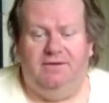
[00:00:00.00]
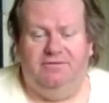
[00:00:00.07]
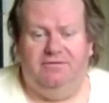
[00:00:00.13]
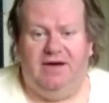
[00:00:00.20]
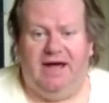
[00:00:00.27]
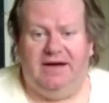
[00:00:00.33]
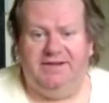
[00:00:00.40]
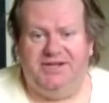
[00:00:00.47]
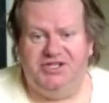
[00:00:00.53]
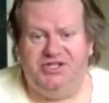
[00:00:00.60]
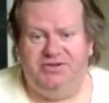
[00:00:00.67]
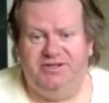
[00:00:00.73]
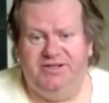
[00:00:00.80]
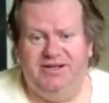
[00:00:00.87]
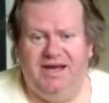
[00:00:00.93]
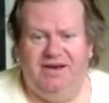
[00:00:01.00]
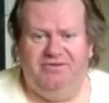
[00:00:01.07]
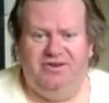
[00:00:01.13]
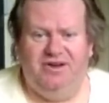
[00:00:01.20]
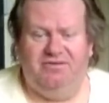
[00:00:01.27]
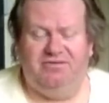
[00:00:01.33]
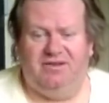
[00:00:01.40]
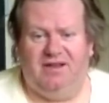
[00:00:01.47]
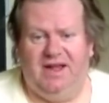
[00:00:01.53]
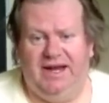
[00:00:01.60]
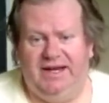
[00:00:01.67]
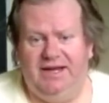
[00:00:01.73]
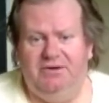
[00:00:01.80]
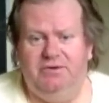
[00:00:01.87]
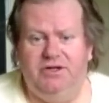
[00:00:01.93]
fact that you didn't have enough
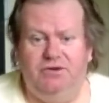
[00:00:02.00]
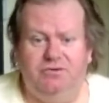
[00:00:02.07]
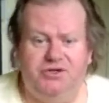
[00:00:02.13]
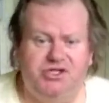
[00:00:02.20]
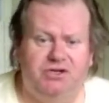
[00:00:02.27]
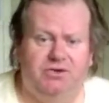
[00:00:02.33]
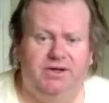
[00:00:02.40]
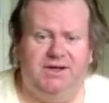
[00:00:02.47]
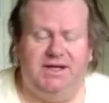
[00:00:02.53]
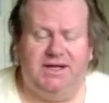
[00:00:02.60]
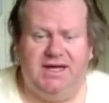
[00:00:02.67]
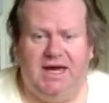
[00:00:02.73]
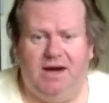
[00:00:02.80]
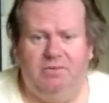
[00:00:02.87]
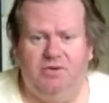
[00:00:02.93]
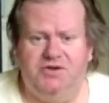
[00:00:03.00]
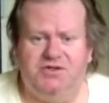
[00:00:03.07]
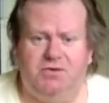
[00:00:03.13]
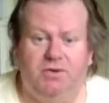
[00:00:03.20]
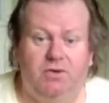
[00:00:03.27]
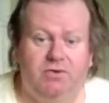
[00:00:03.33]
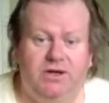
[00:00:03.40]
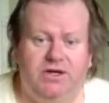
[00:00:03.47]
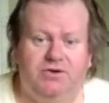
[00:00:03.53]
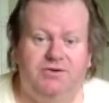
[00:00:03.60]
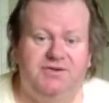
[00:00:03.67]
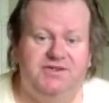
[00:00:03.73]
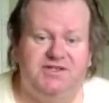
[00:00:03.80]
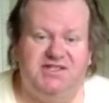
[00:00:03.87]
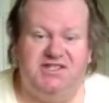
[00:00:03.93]
lighting when you were showing the camera, so we really
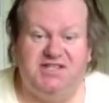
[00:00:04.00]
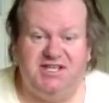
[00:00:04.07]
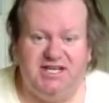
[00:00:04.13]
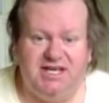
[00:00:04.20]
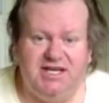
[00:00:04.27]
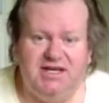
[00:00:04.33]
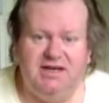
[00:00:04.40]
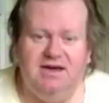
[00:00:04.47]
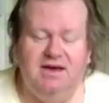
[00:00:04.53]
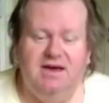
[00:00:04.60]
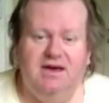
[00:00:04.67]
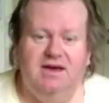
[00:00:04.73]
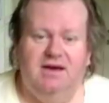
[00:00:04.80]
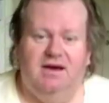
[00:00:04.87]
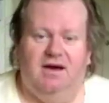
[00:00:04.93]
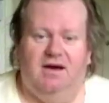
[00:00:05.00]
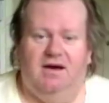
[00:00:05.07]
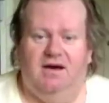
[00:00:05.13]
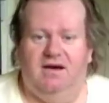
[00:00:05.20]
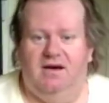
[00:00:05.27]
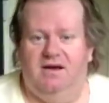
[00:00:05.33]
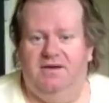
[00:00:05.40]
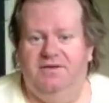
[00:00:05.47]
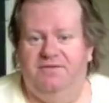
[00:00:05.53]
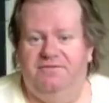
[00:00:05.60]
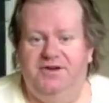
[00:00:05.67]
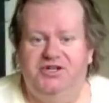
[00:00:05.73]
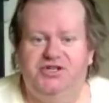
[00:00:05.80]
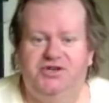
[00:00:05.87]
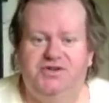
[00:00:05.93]
couldn't see the
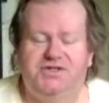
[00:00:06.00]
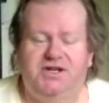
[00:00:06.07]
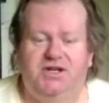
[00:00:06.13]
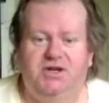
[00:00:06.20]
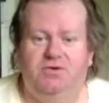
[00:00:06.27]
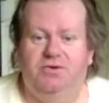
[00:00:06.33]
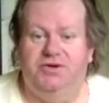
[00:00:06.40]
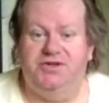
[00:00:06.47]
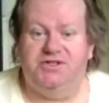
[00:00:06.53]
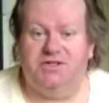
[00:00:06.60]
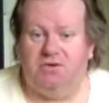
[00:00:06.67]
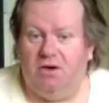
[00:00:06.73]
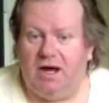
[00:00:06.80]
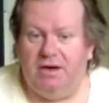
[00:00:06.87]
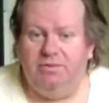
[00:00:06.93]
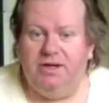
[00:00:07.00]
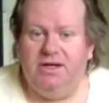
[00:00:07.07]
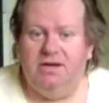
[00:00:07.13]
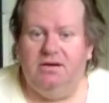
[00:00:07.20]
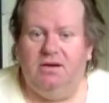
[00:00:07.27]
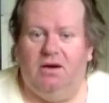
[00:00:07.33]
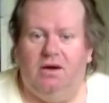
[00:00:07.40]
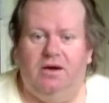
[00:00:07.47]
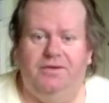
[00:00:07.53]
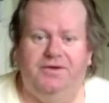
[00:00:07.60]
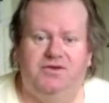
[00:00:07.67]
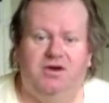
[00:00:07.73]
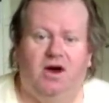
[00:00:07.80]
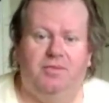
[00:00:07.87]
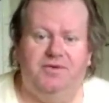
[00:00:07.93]
features that you were describing on the
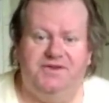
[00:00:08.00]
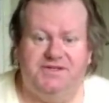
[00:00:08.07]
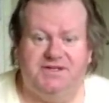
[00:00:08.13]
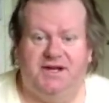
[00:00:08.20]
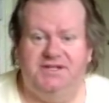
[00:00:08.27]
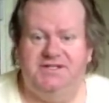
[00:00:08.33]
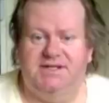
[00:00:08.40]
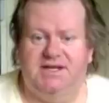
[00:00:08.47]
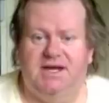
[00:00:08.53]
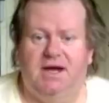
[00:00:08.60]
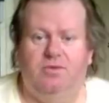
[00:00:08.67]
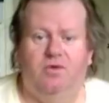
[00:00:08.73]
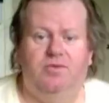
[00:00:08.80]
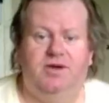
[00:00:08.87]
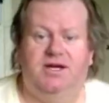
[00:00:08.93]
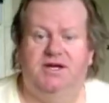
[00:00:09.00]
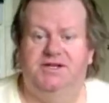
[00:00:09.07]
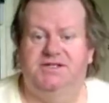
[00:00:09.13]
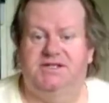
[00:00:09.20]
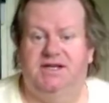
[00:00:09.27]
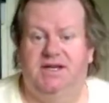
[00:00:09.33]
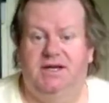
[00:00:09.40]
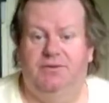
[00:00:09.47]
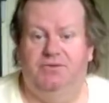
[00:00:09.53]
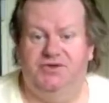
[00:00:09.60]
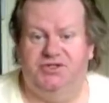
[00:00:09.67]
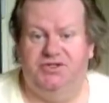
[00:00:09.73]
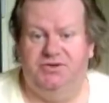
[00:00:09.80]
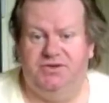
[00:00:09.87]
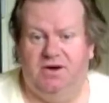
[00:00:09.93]
top and the sides of the camera because it was
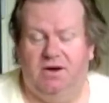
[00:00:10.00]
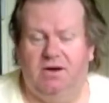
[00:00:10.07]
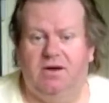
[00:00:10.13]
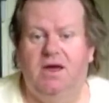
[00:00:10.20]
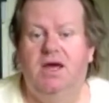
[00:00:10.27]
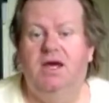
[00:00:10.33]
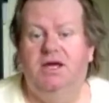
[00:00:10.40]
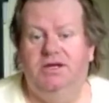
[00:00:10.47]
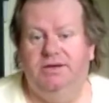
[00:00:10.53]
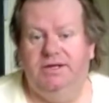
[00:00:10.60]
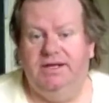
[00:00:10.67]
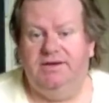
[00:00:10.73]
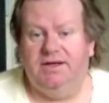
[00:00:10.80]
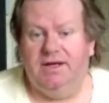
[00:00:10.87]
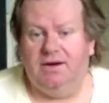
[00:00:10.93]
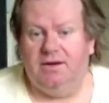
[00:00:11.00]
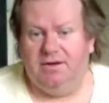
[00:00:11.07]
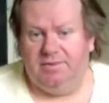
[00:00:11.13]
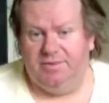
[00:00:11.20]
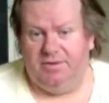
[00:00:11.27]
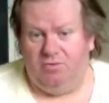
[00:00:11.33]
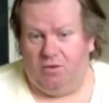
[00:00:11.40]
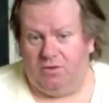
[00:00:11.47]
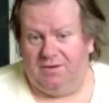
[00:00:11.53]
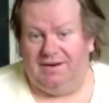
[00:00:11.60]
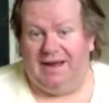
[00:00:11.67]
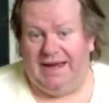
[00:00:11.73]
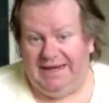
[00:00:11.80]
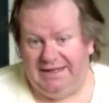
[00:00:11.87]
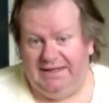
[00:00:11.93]
too dark. You need to get a little bit more
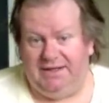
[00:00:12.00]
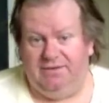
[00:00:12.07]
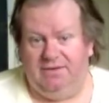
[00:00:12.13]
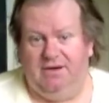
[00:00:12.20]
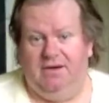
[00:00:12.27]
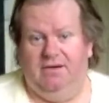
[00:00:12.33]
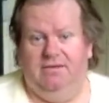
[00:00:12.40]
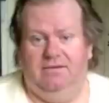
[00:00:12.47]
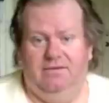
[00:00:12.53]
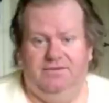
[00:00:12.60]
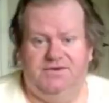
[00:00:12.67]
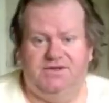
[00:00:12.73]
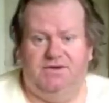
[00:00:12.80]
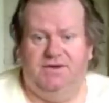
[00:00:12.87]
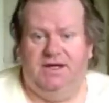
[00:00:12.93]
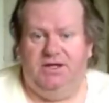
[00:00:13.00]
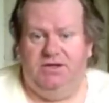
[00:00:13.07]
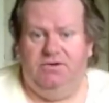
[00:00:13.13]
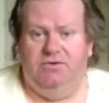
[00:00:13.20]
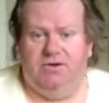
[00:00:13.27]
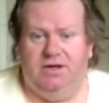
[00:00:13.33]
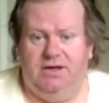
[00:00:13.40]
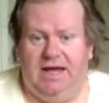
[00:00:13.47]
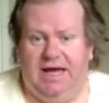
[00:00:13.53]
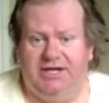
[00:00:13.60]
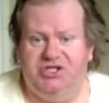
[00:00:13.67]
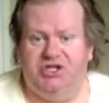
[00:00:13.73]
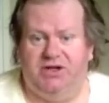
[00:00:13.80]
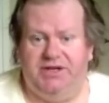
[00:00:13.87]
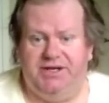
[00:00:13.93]
light in there so that you can
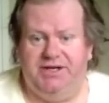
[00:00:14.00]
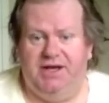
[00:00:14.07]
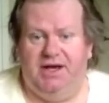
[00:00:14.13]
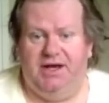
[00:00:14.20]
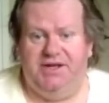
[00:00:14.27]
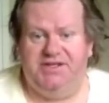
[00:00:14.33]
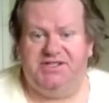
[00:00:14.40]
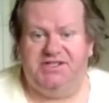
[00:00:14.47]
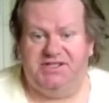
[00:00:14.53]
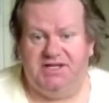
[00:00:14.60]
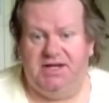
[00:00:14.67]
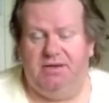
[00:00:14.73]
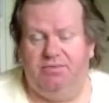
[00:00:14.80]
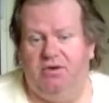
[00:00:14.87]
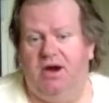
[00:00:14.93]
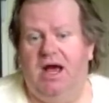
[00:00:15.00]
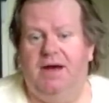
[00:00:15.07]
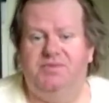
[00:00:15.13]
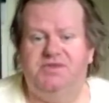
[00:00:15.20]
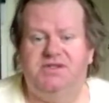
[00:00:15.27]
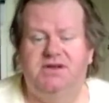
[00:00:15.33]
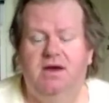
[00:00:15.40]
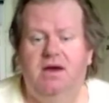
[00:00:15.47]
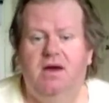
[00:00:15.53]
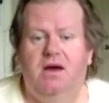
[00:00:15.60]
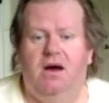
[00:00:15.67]
actually see. Perhaps